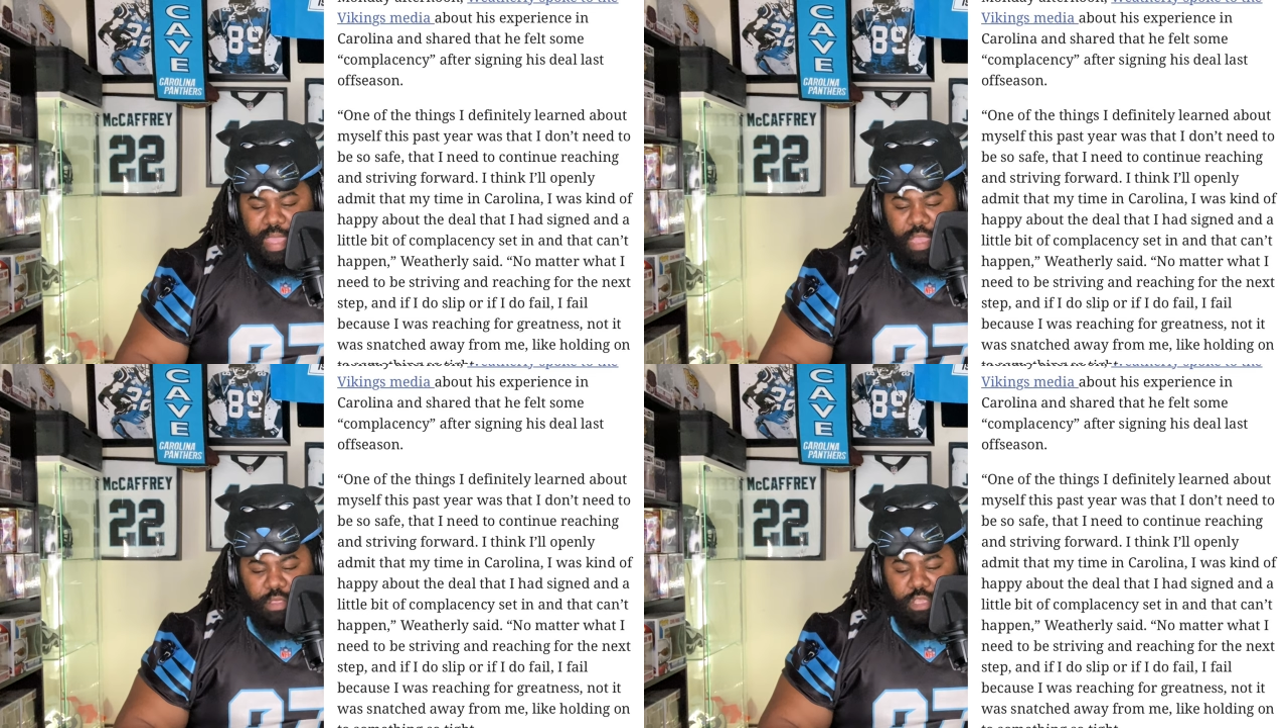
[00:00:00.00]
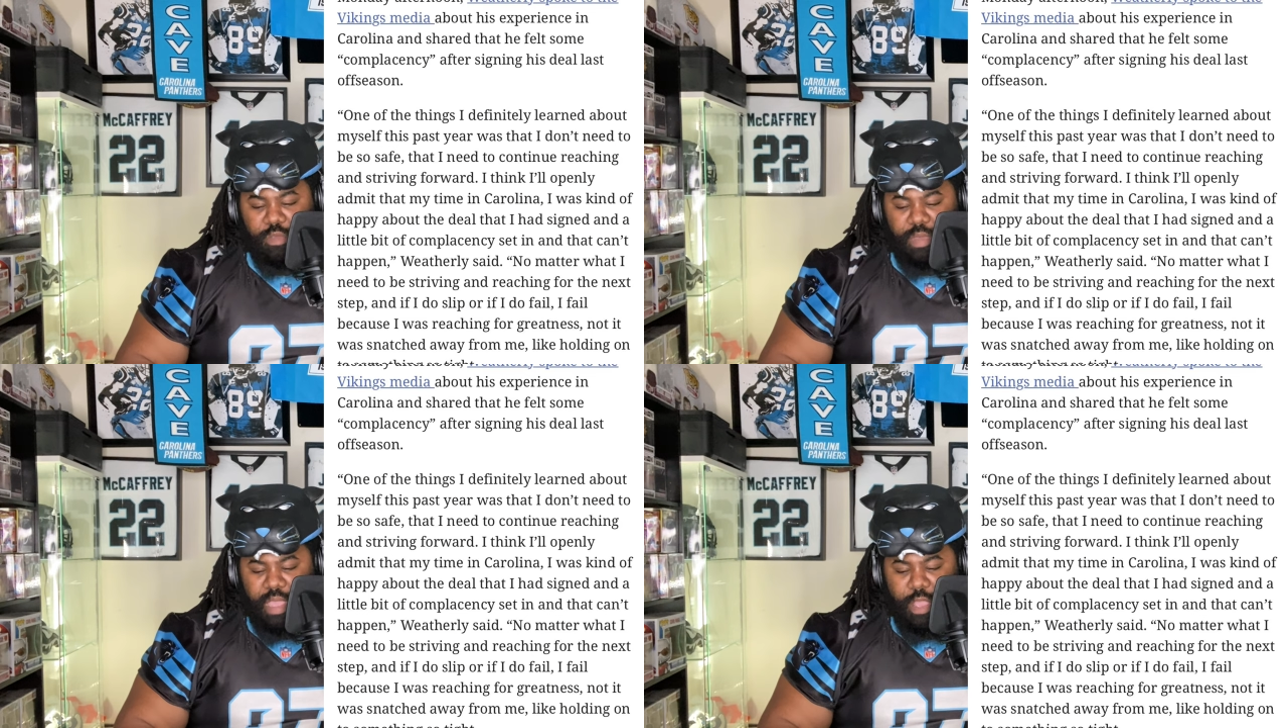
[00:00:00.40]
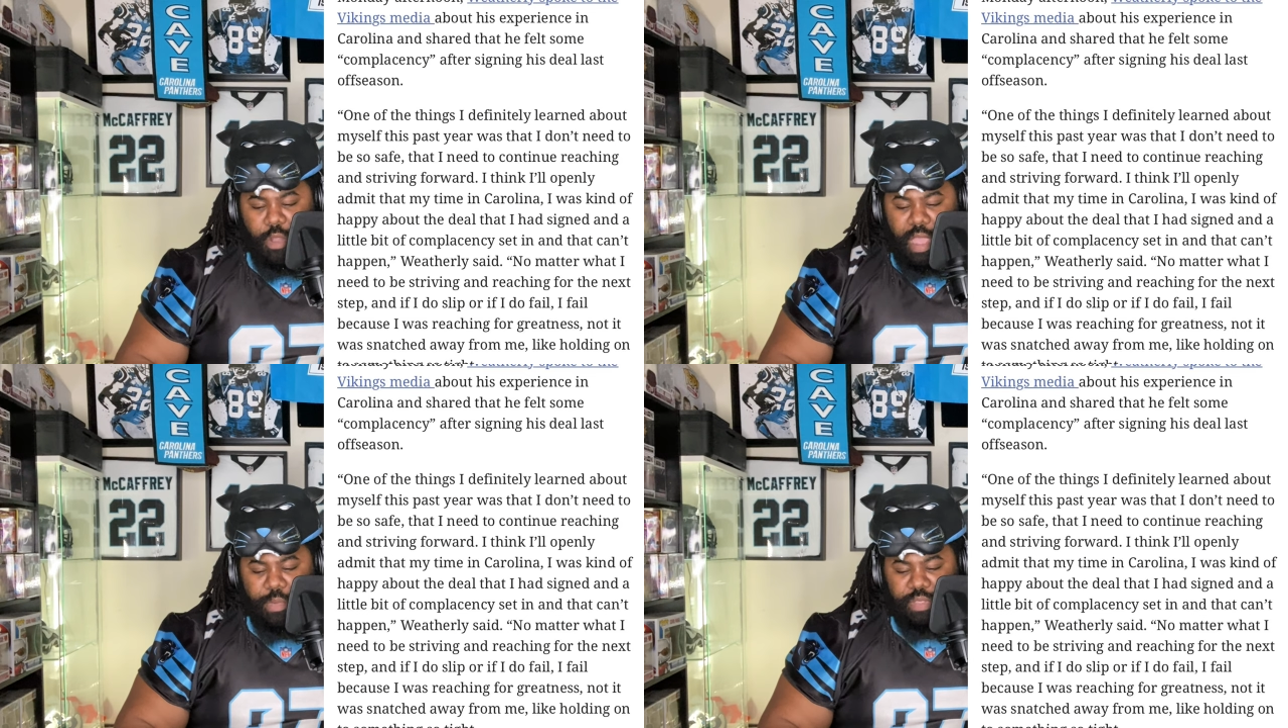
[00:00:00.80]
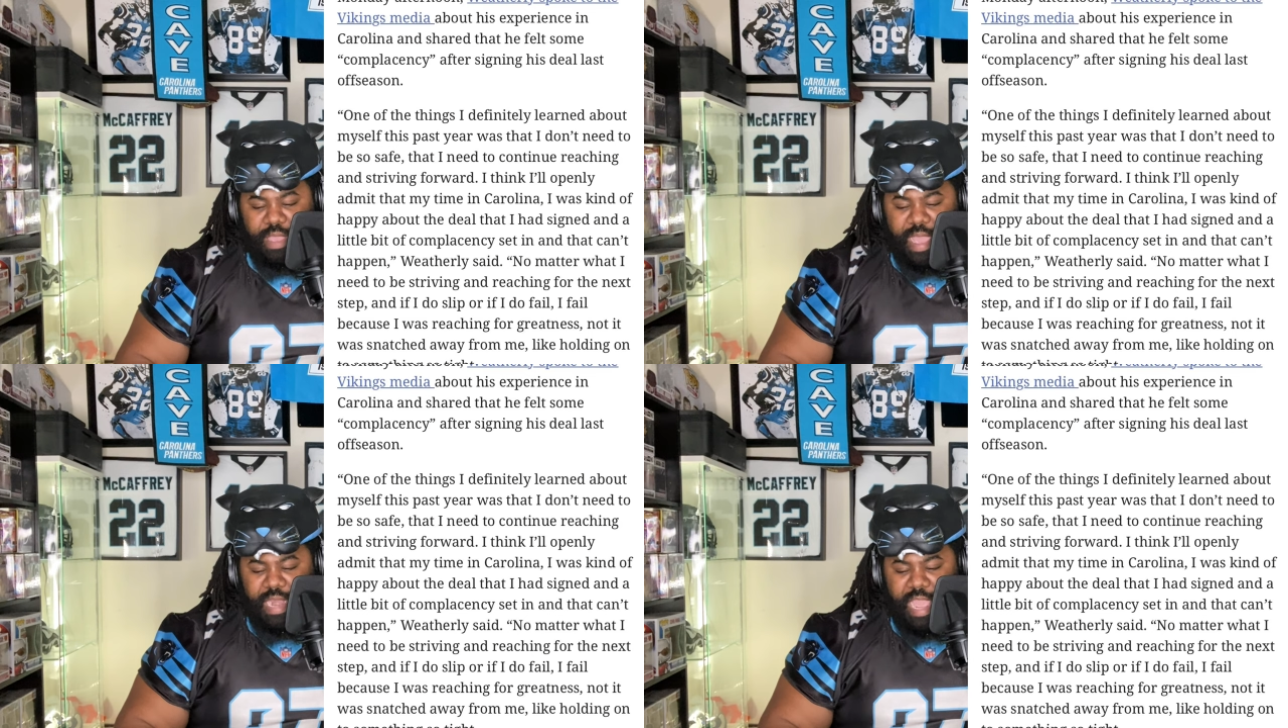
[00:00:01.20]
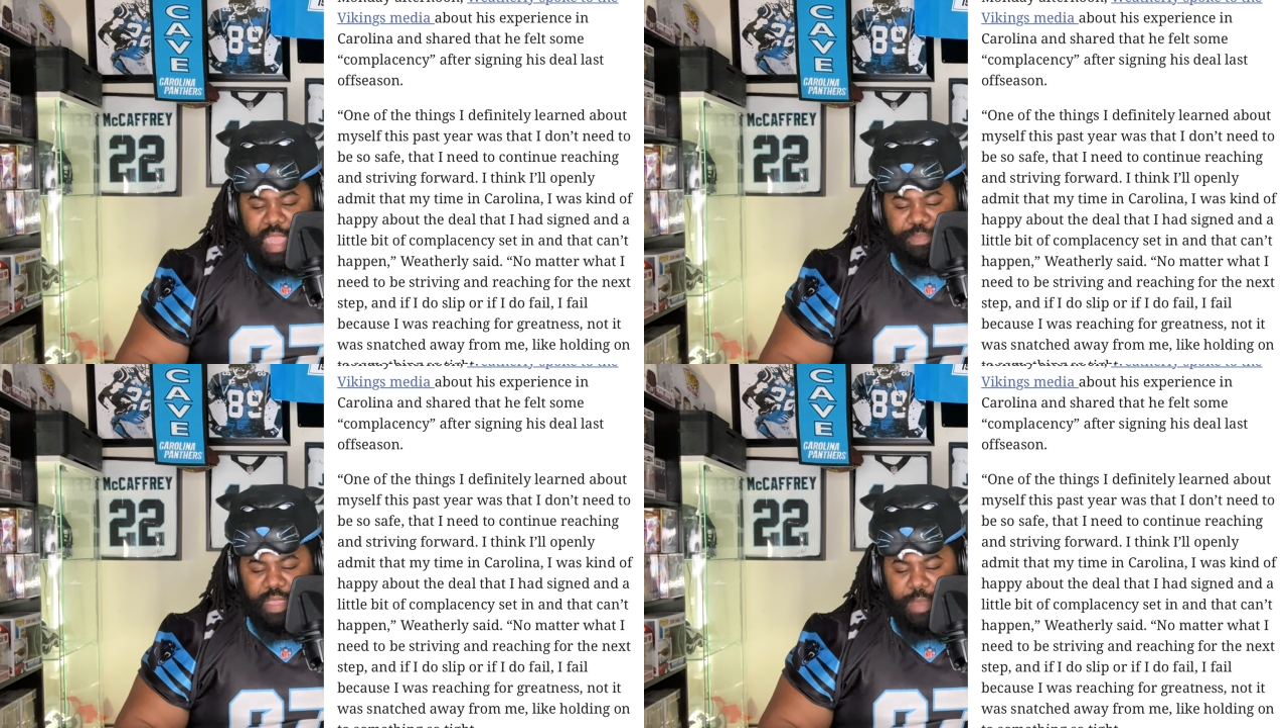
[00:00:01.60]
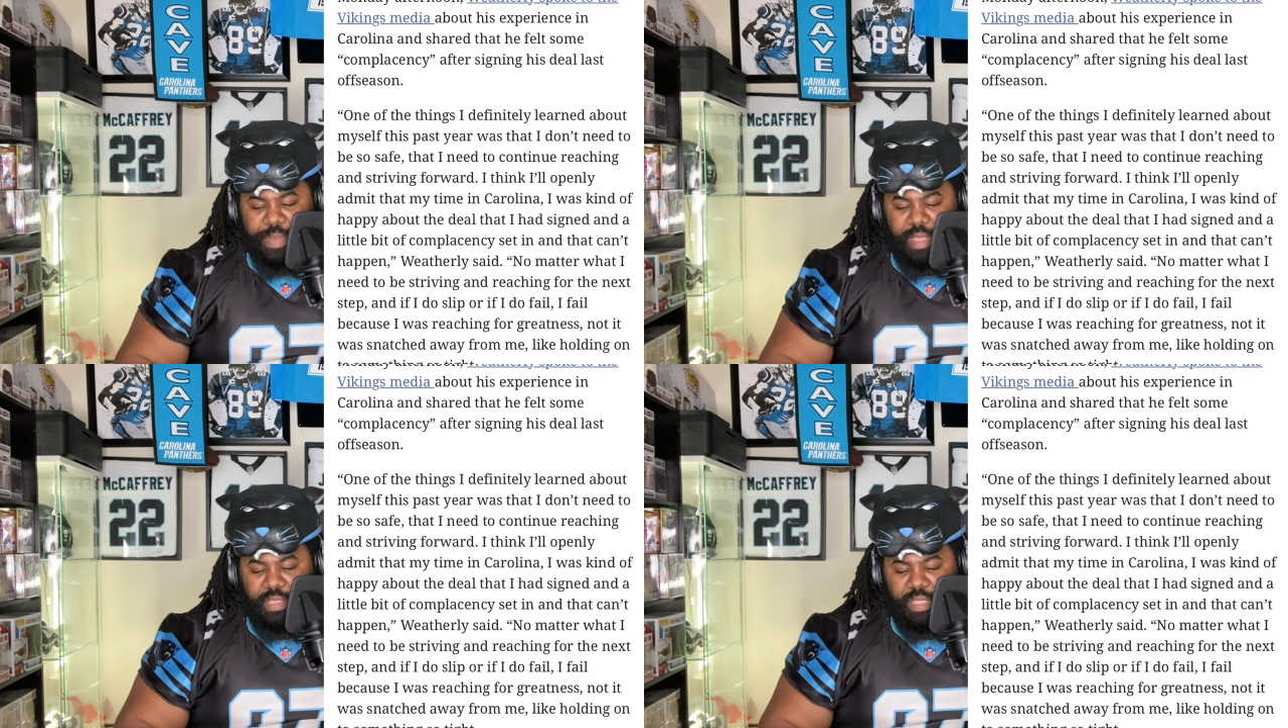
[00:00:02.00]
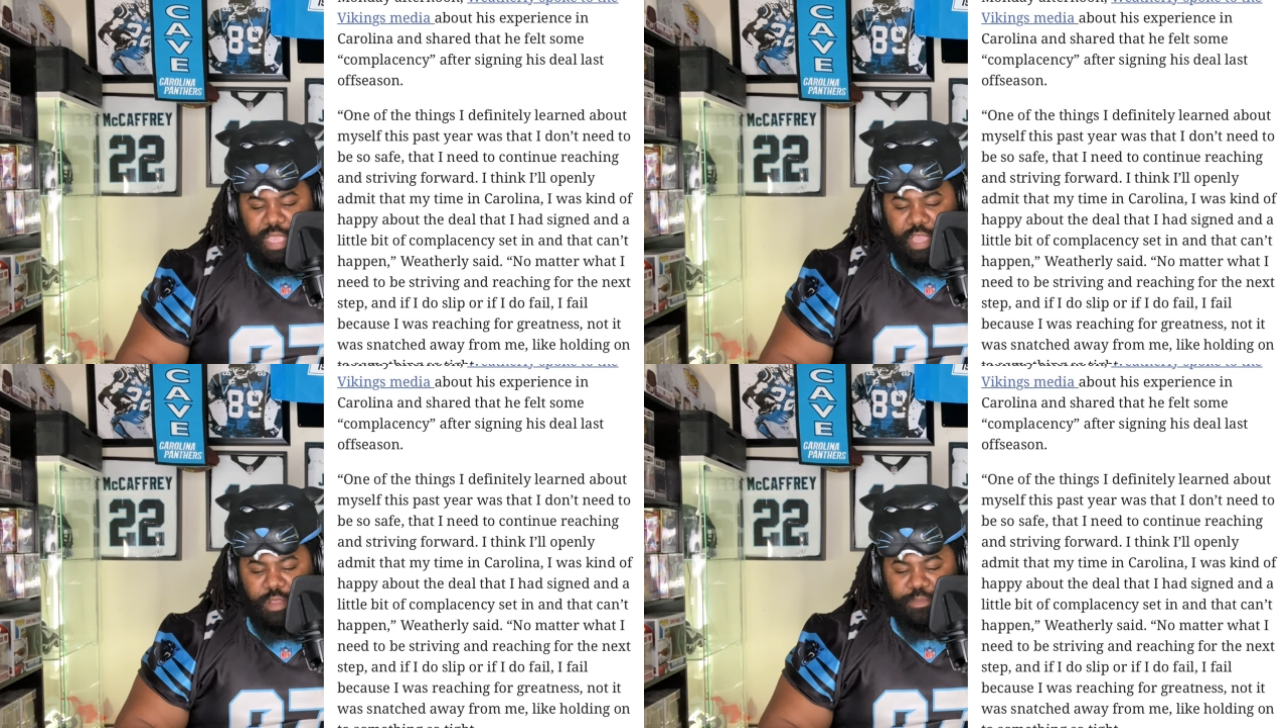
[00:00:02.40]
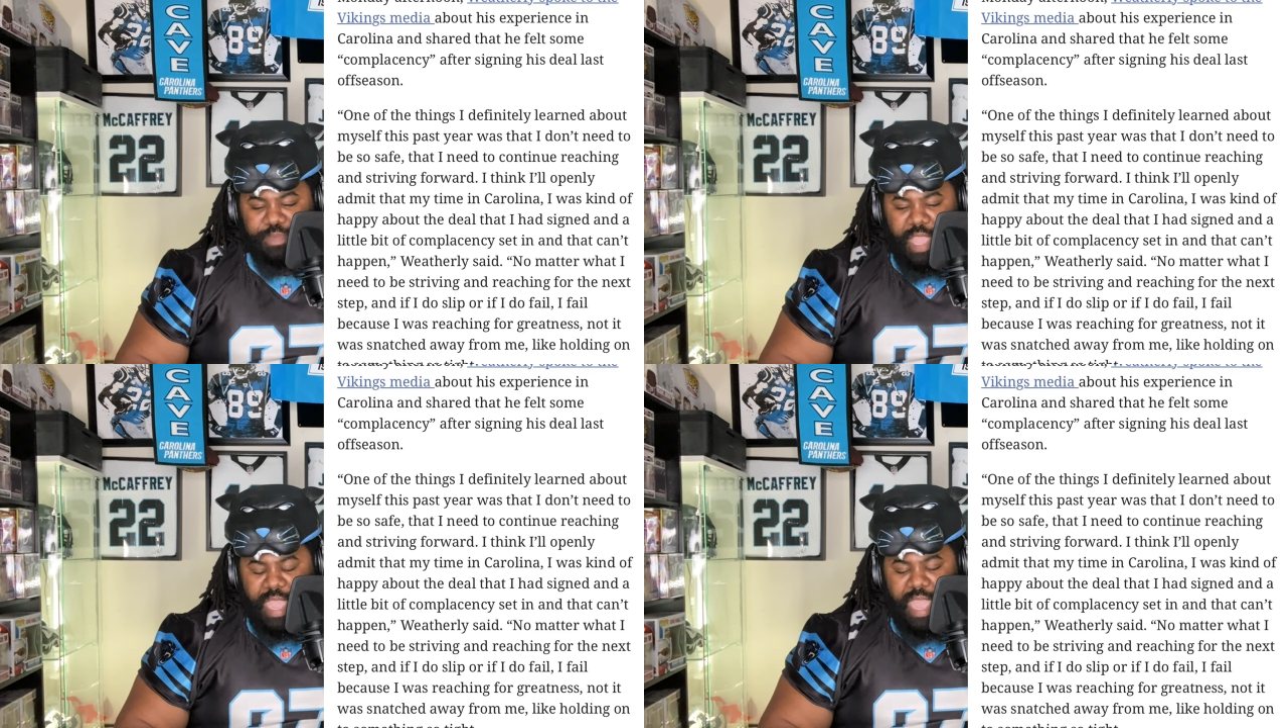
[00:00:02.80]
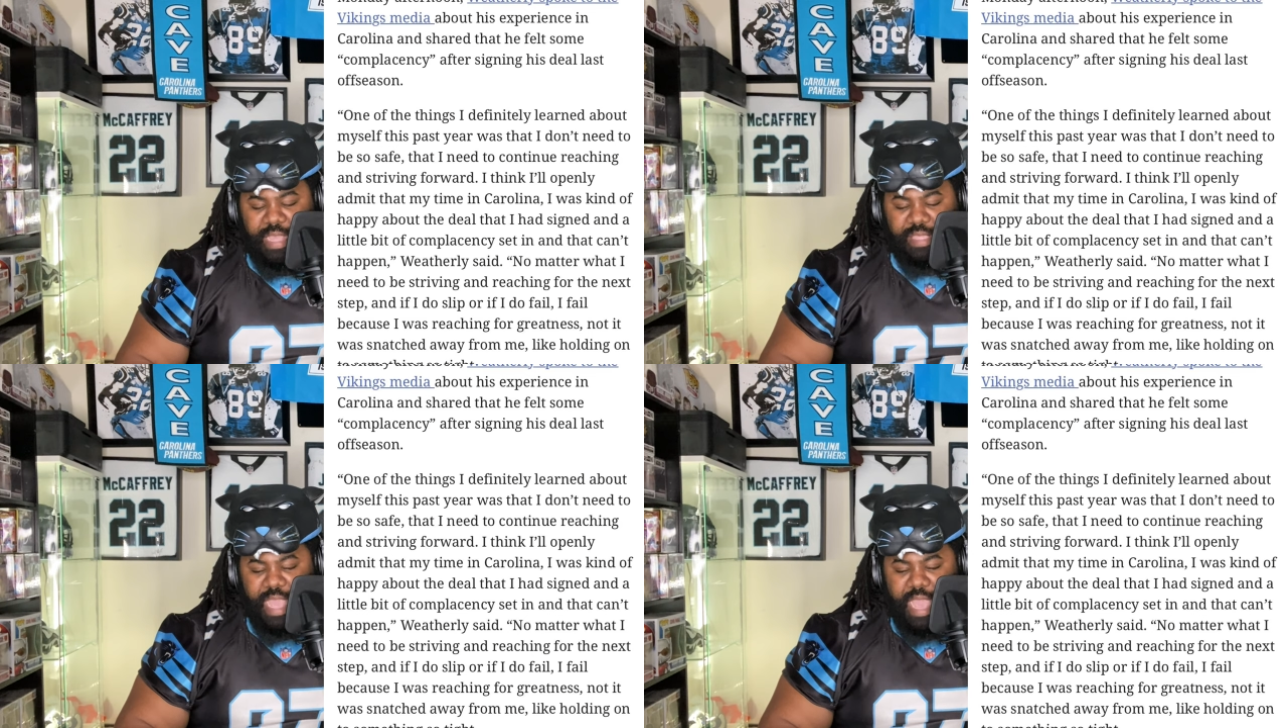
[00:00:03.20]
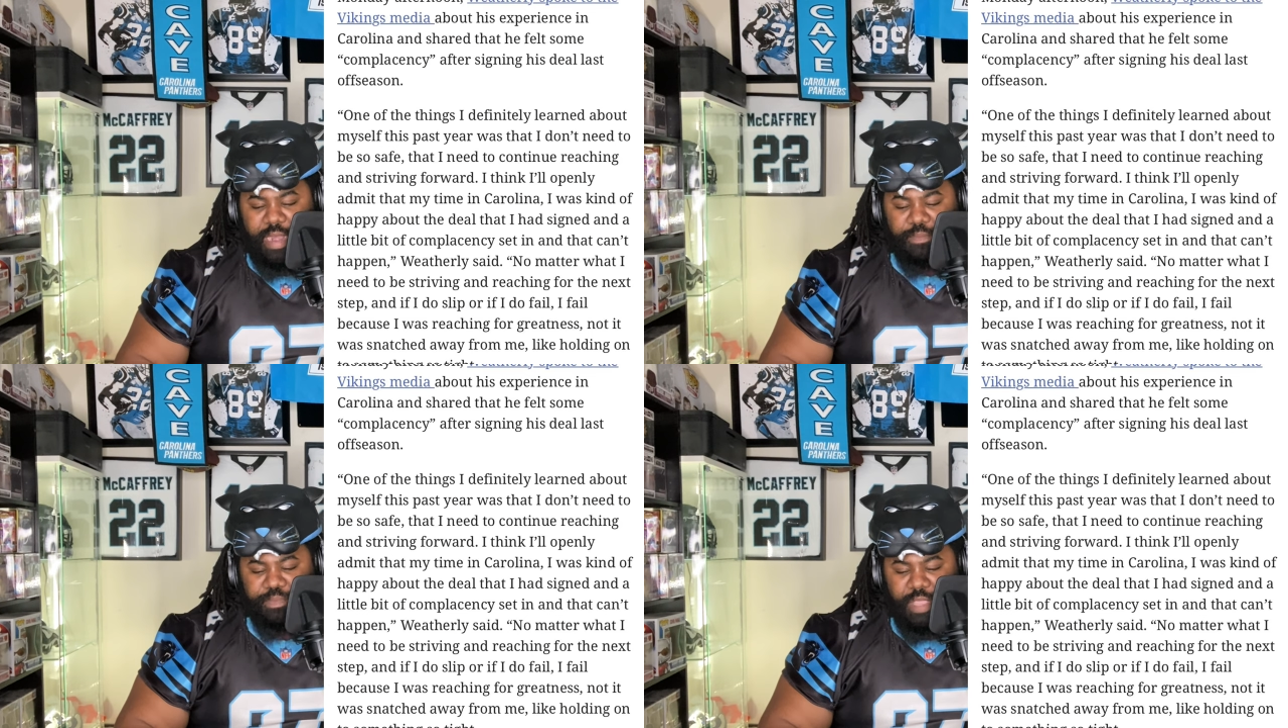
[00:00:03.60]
Oh, excuse me. I was kind of happy about the deal I had signed,